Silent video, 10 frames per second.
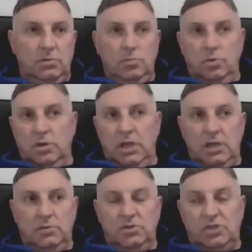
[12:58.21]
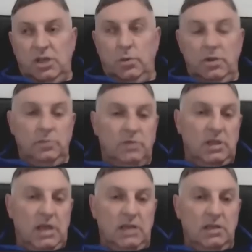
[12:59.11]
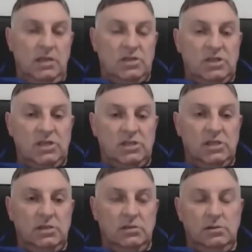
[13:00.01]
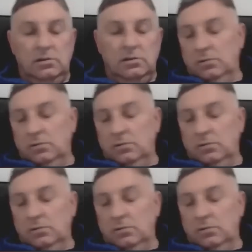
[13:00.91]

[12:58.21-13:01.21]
we're going to stick with him to the end of the season?